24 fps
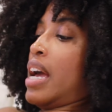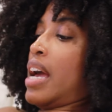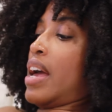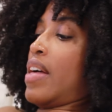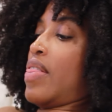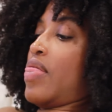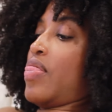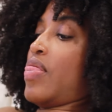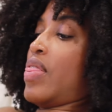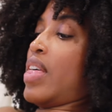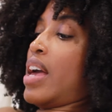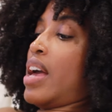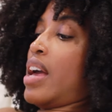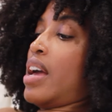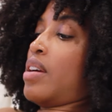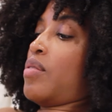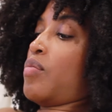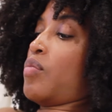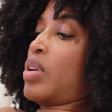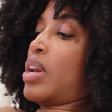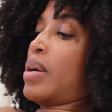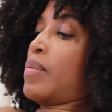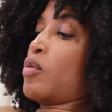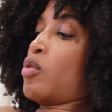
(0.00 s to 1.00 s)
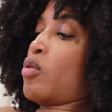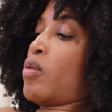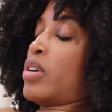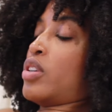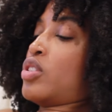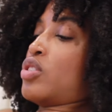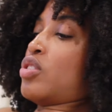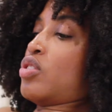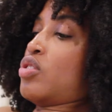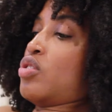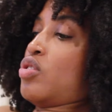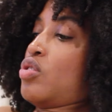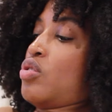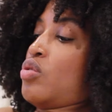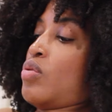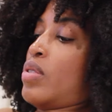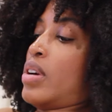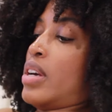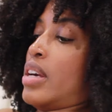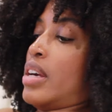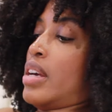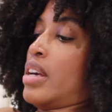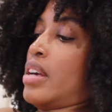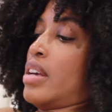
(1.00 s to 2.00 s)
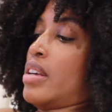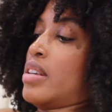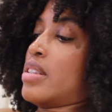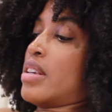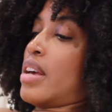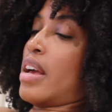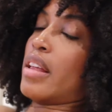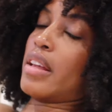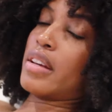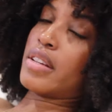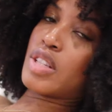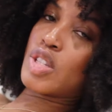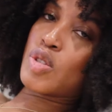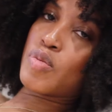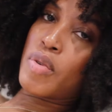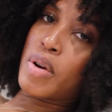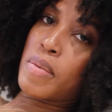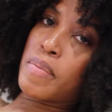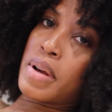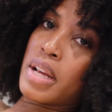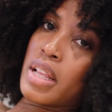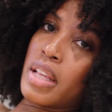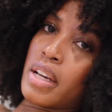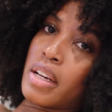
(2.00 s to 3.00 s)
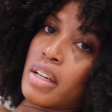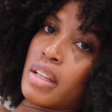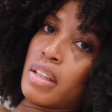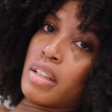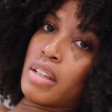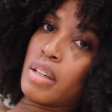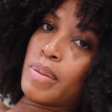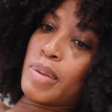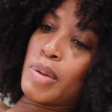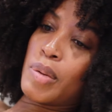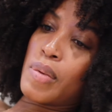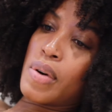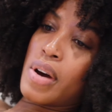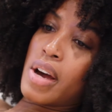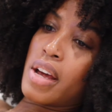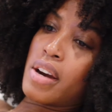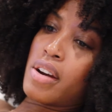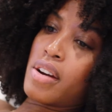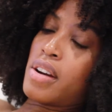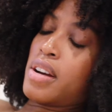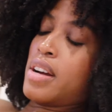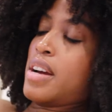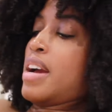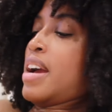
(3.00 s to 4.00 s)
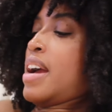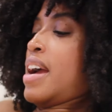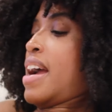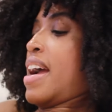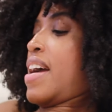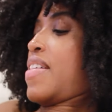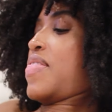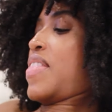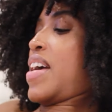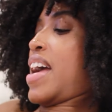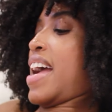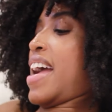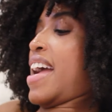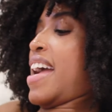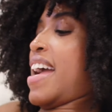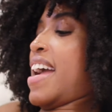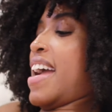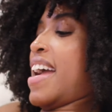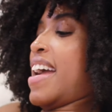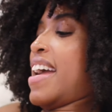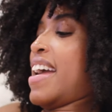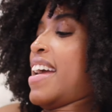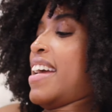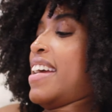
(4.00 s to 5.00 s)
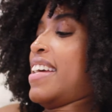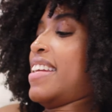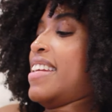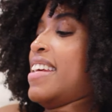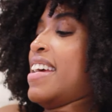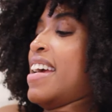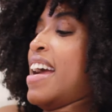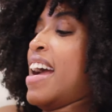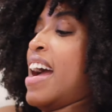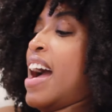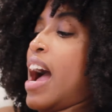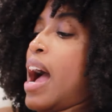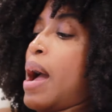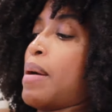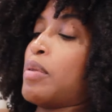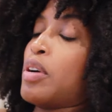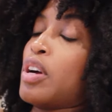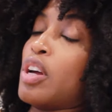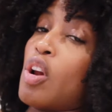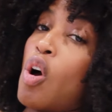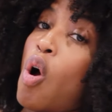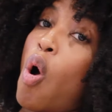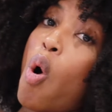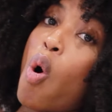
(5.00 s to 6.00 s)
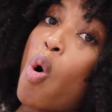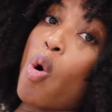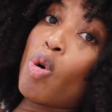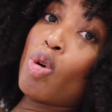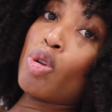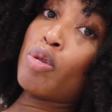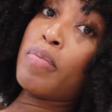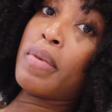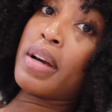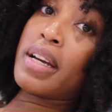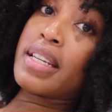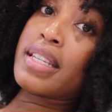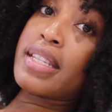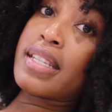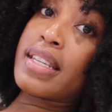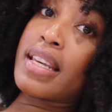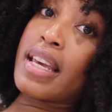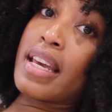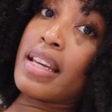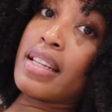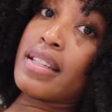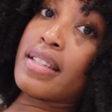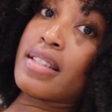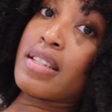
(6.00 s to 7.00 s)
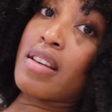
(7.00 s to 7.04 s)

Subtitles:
And then what I'm going to do is, I like to spread my leg a little bit wider, and then I'm going to hold my skin